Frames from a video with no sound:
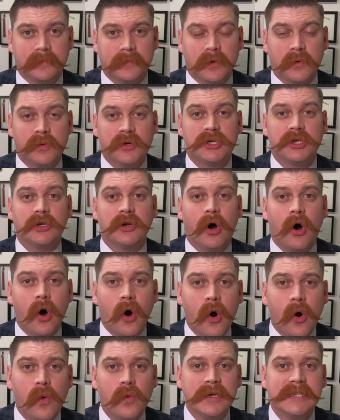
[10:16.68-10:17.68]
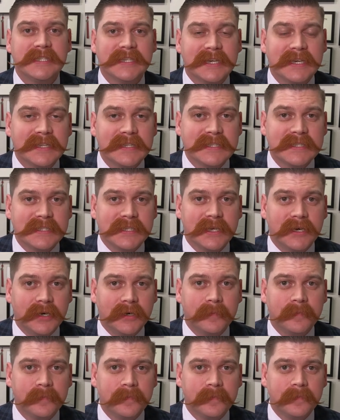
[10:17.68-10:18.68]
we should always
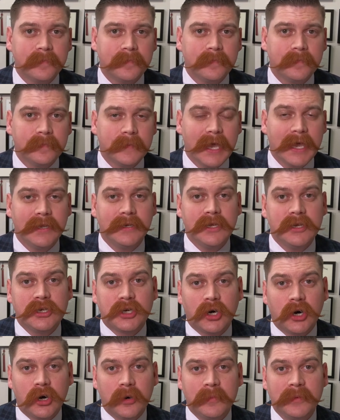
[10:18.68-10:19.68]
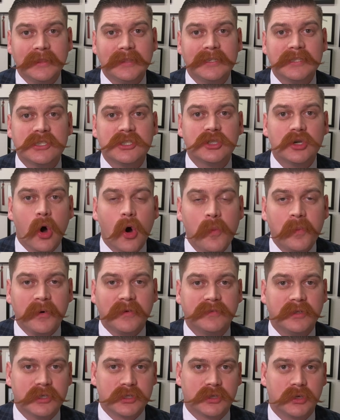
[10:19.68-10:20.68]
consider and determine the scope
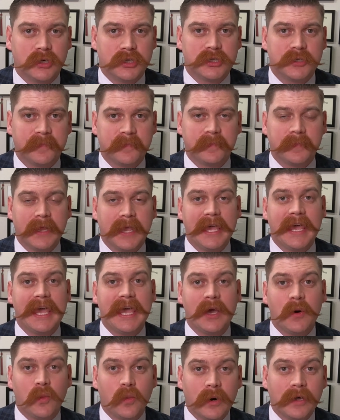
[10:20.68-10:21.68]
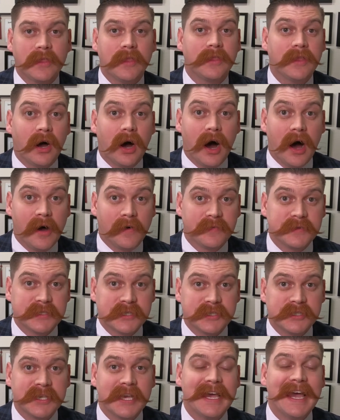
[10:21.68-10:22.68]
of the search and whether the
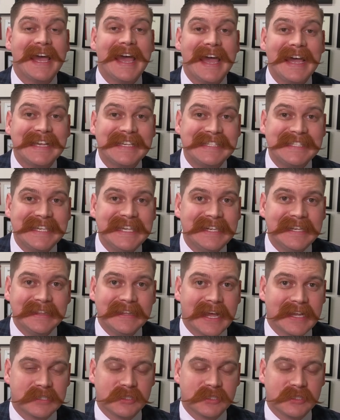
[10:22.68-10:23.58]
officers exceeded that